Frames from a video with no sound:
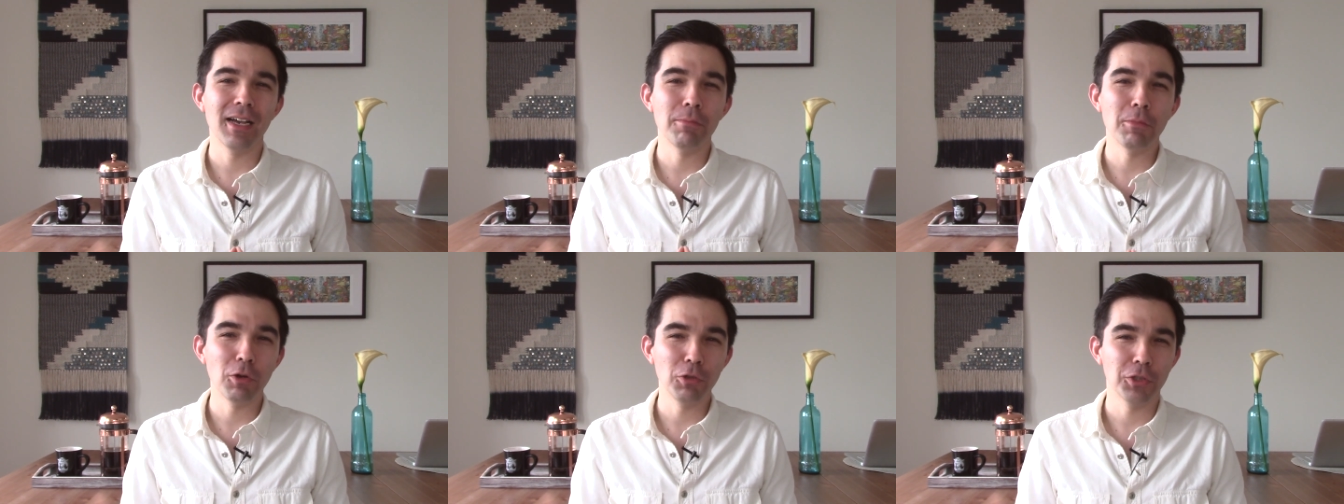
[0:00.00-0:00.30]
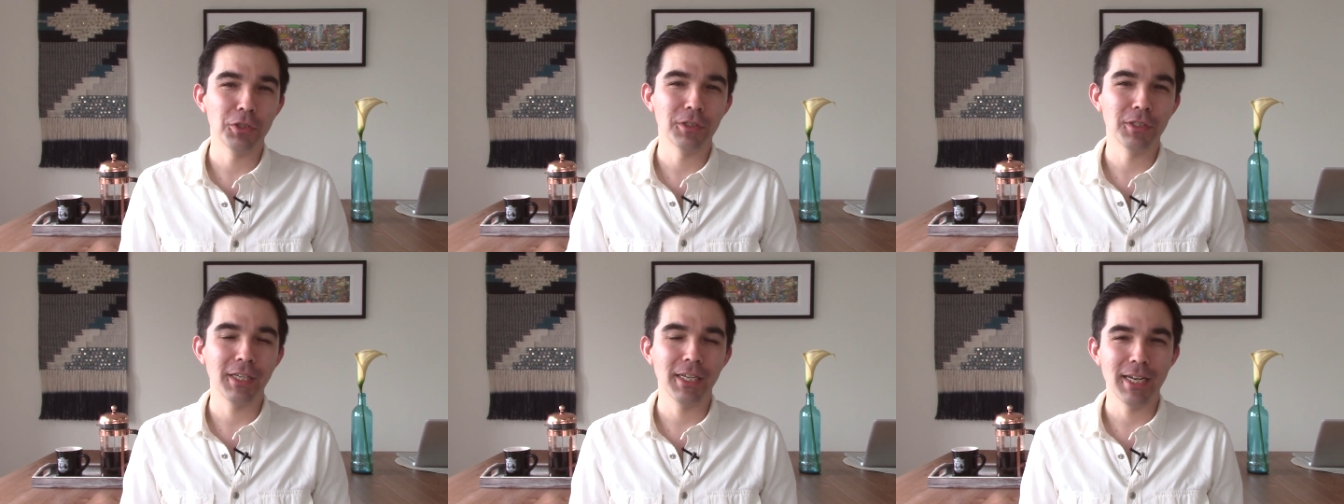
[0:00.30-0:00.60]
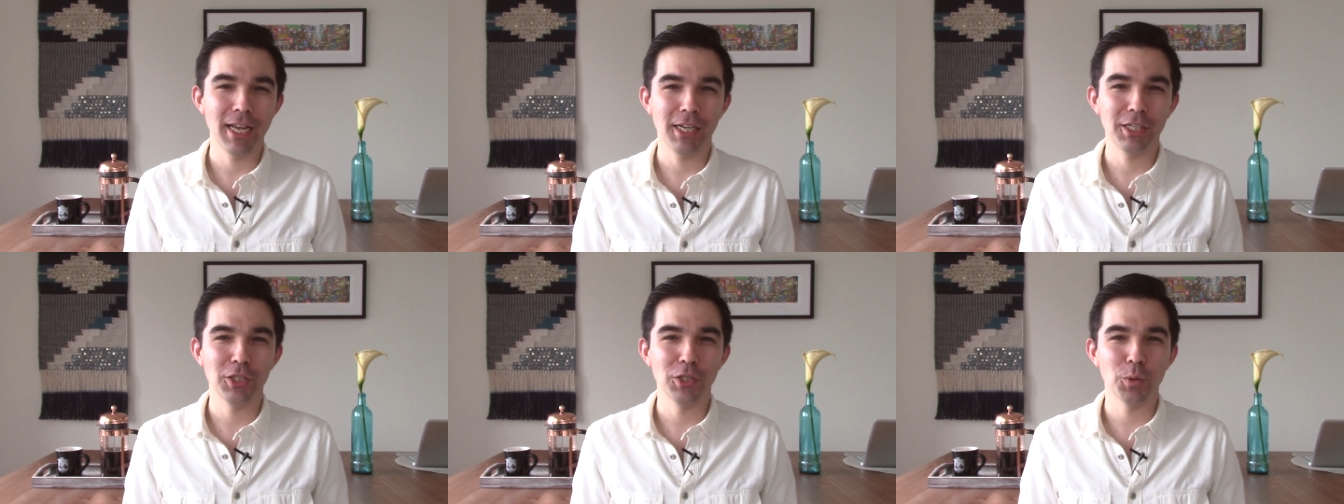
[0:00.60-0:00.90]
emotional
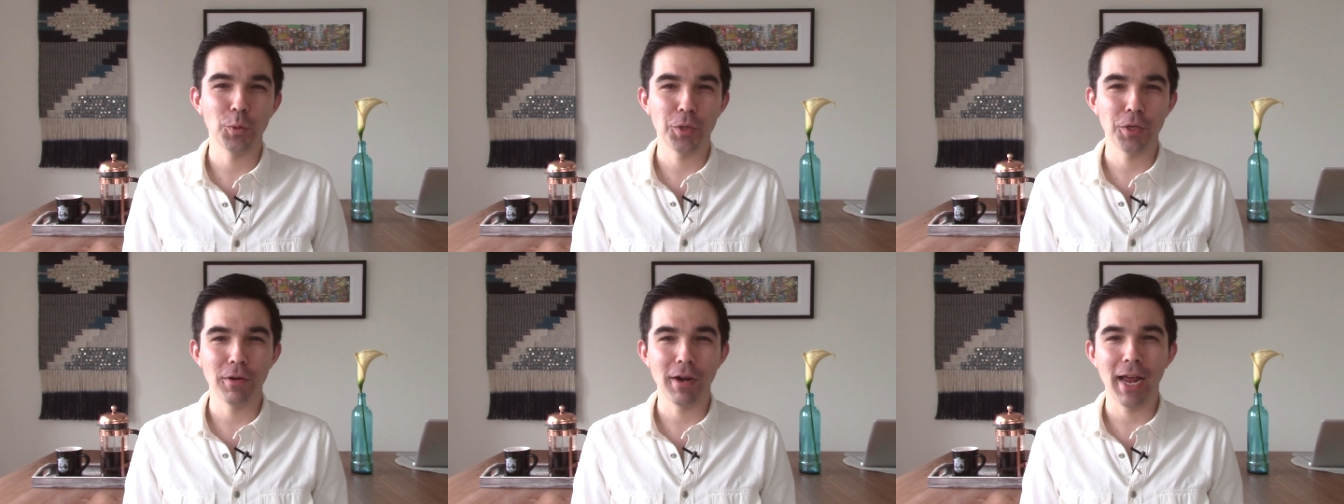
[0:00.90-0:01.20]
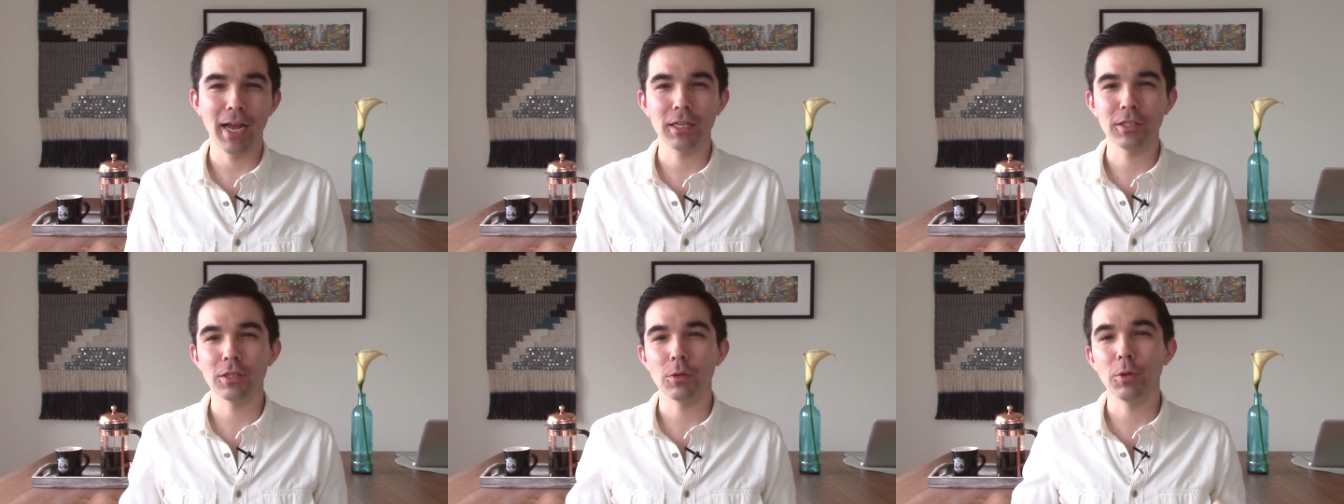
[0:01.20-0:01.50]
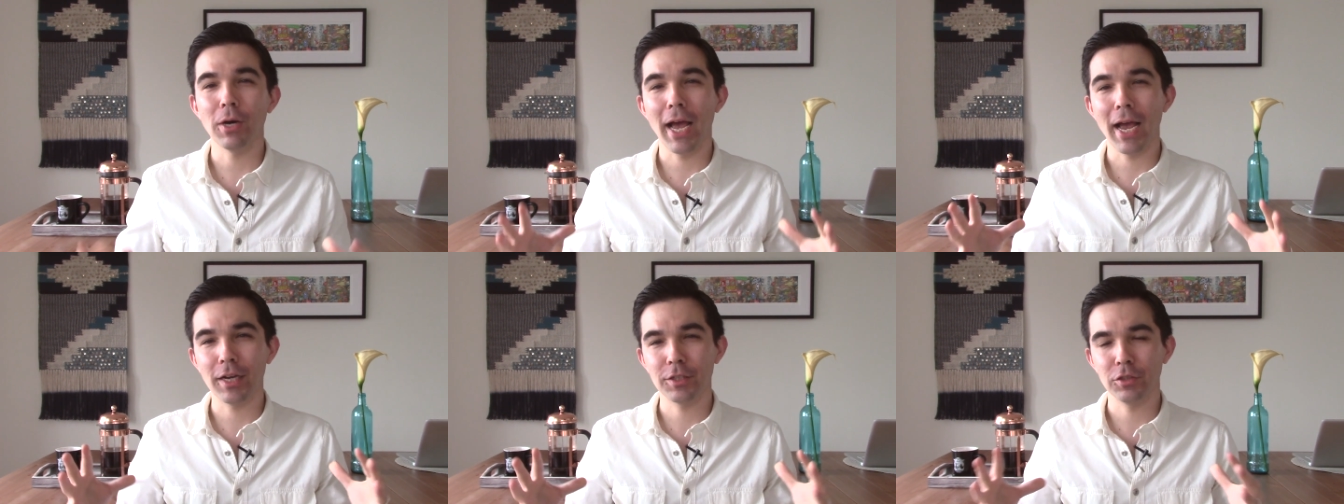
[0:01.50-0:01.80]
connections with your ex that
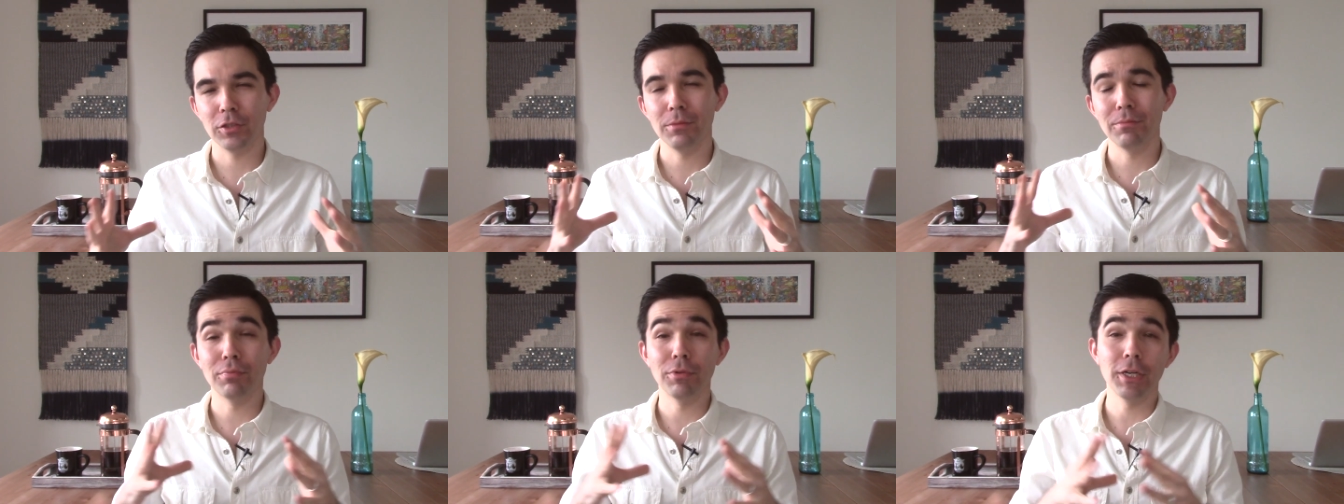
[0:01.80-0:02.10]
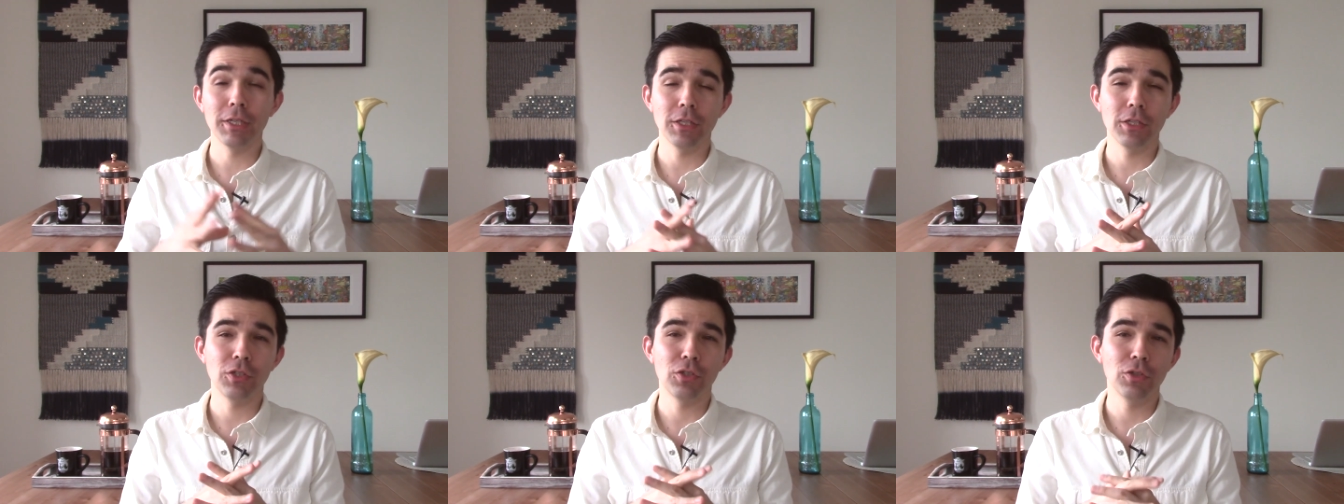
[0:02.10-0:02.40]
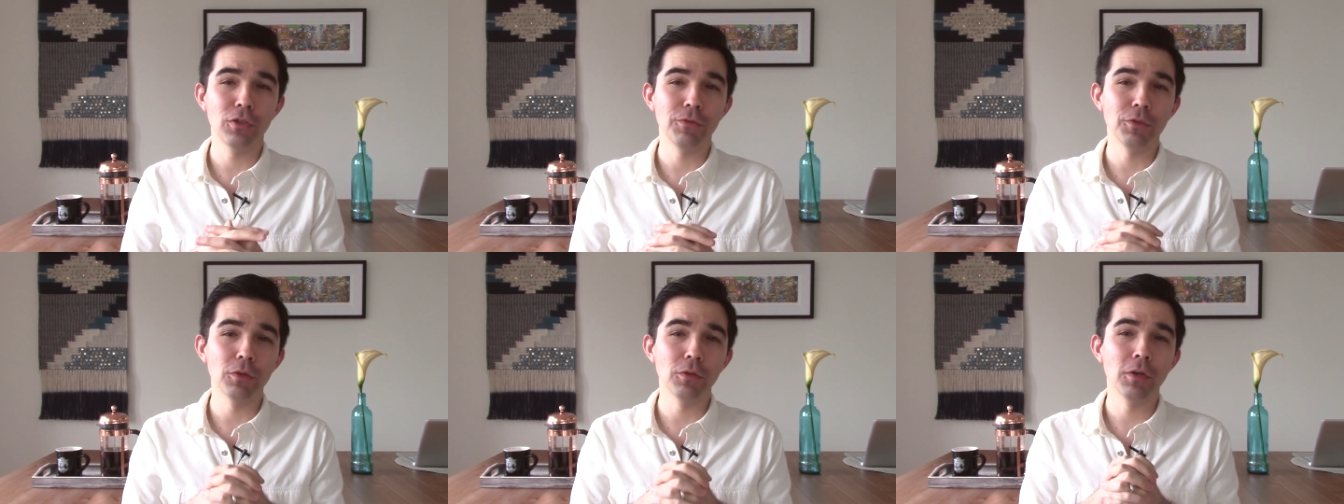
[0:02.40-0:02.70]
will actually bring the
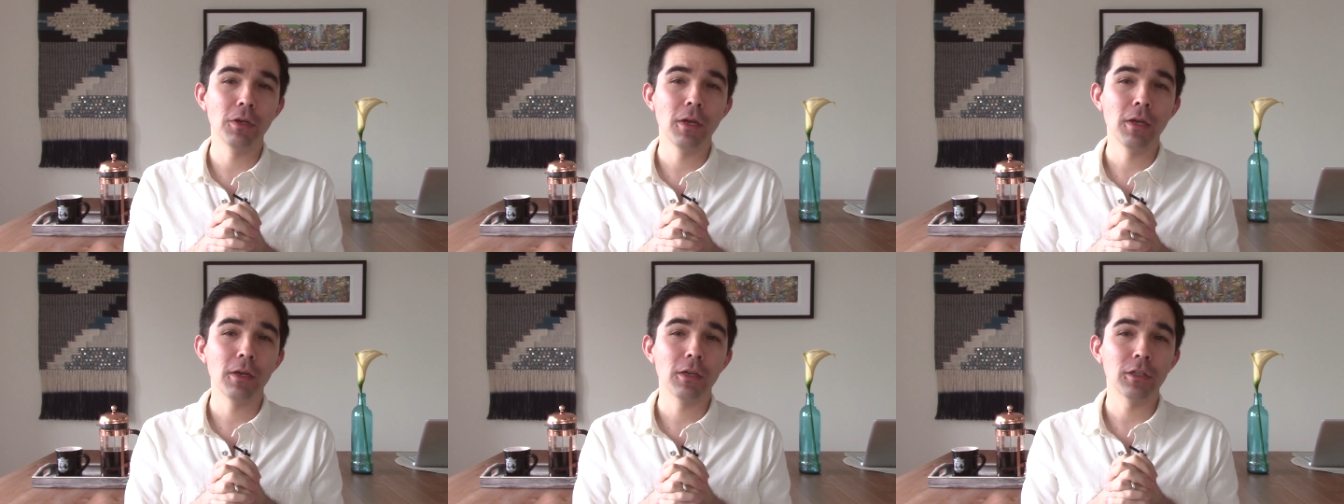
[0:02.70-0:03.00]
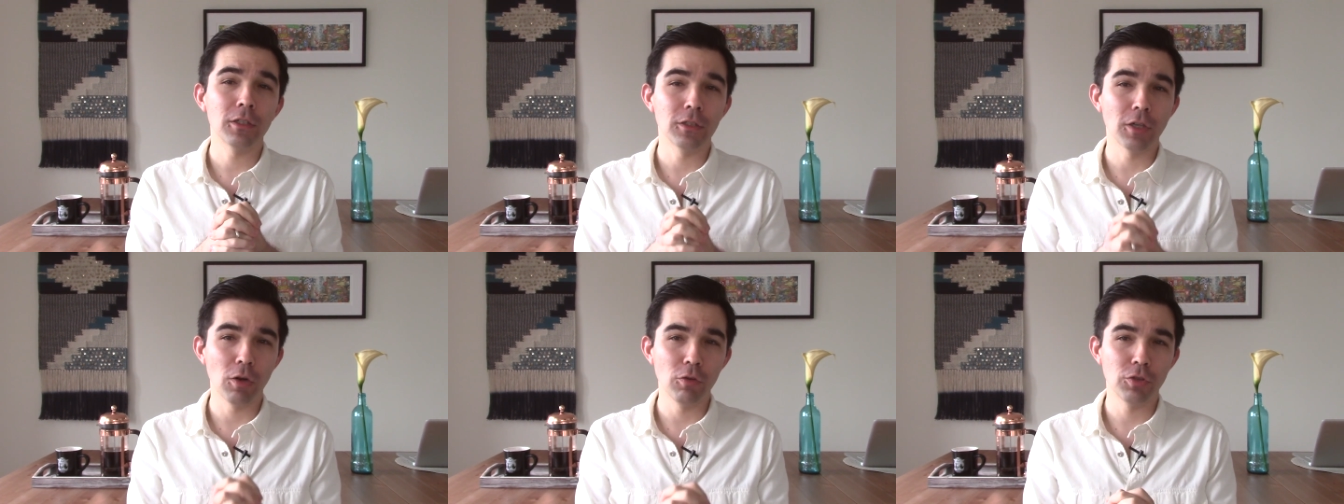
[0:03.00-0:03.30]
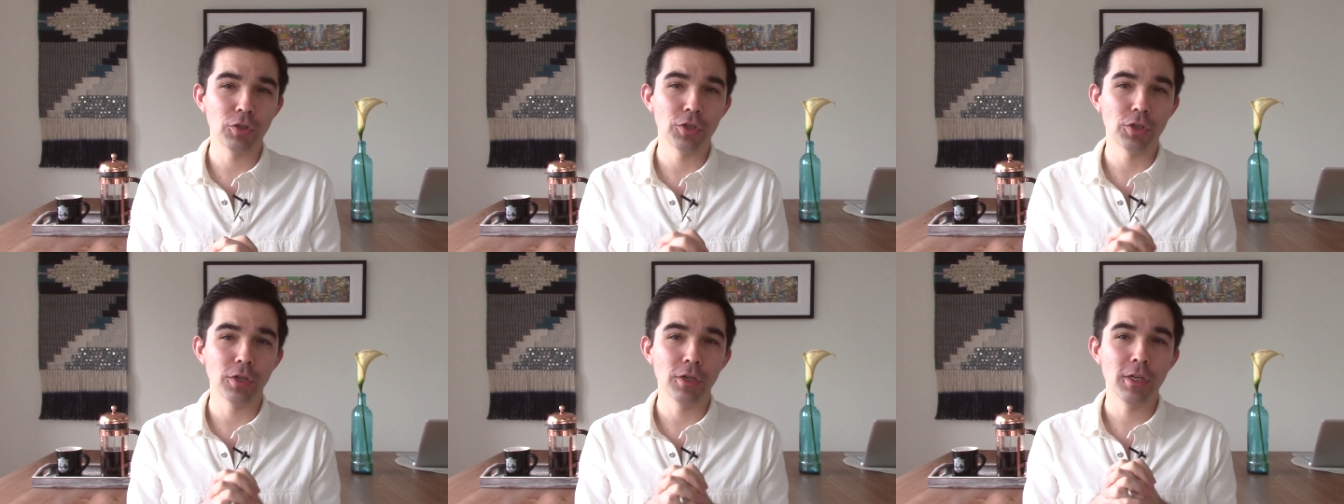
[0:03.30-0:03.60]
two of you
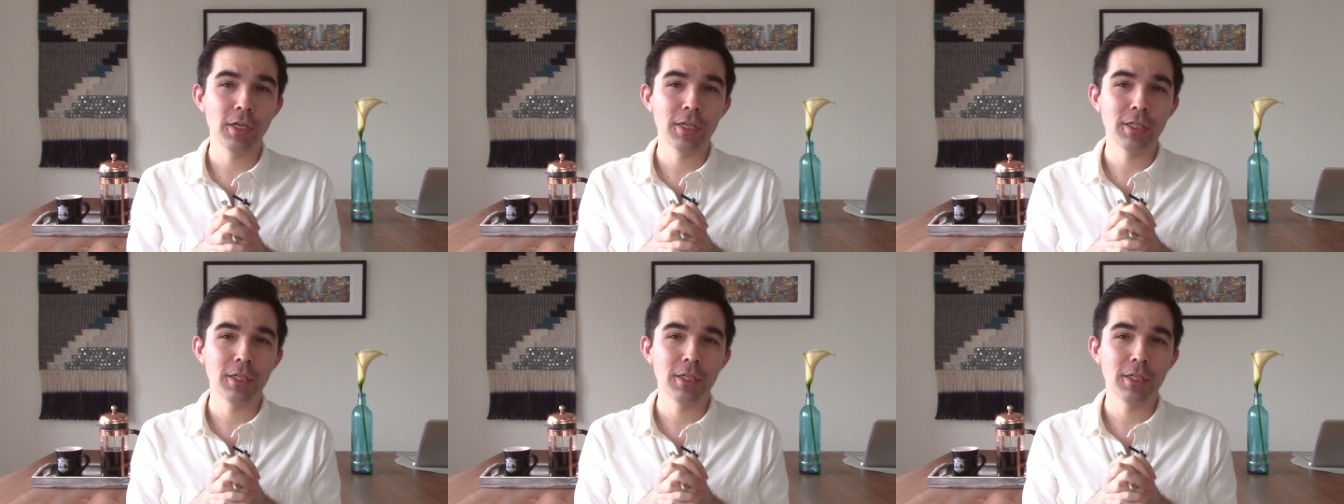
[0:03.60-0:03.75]
closer